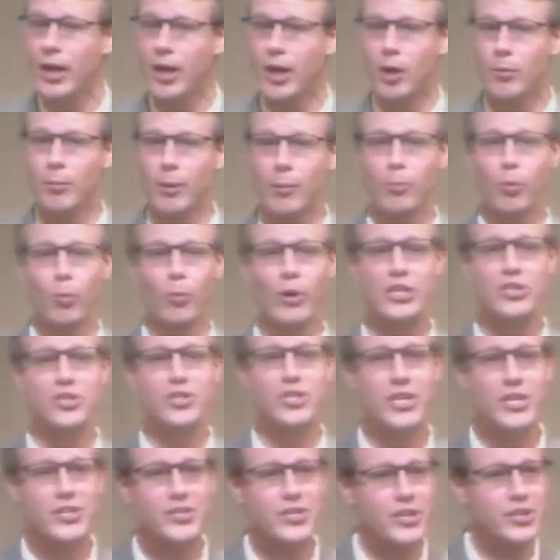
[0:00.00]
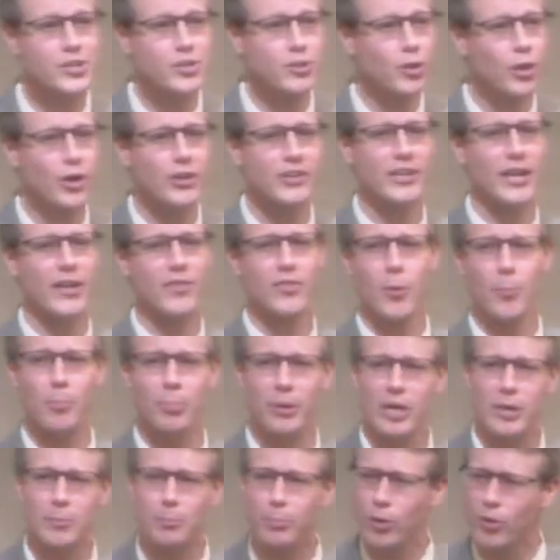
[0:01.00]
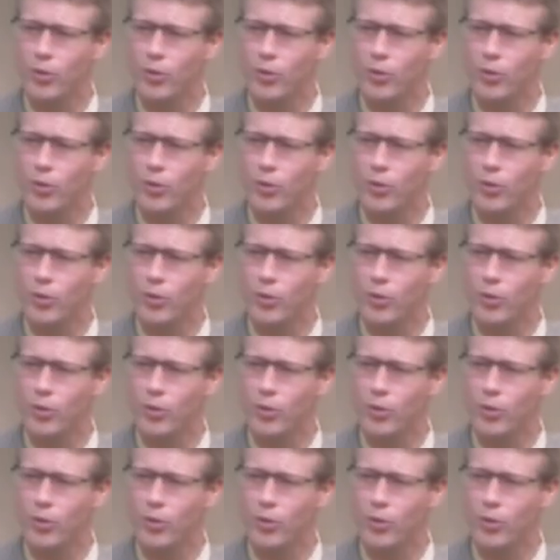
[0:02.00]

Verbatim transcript: Remember when Jesus looked at the people, the